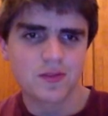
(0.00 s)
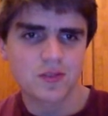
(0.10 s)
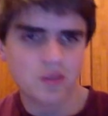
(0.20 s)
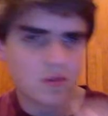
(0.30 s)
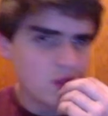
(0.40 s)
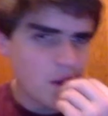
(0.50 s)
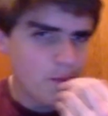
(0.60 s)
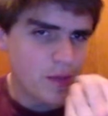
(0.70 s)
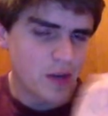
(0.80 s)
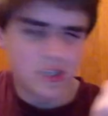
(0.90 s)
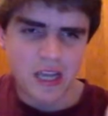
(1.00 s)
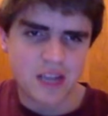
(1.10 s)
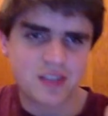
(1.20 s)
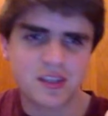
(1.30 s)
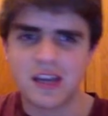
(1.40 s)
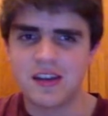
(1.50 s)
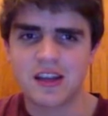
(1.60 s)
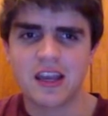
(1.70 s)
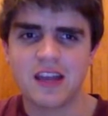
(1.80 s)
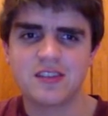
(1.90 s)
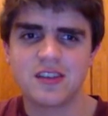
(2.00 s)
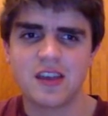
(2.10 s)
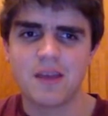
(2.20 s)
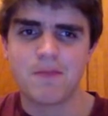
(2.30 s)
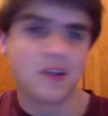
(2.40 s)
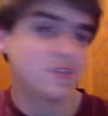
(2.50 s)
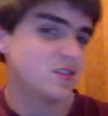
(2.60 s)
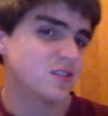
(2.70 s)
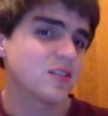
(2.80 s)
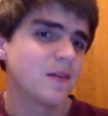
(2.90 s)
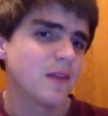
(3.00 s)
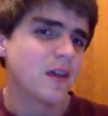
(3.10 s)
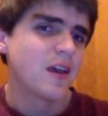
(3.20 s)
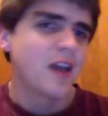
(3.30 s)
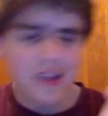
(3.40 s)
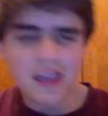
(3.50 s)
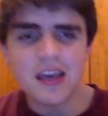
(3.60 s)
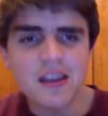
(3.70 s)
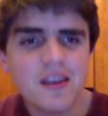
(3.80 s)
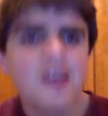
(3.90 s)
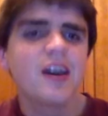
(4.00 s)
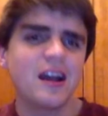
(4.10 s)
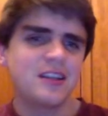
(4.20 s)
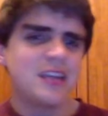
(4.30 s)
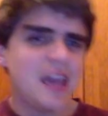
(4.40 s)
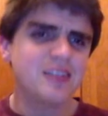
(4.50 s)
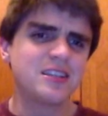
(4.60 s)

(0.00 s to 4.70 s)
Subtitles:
So a bitter taste indicates a base. And again, a taste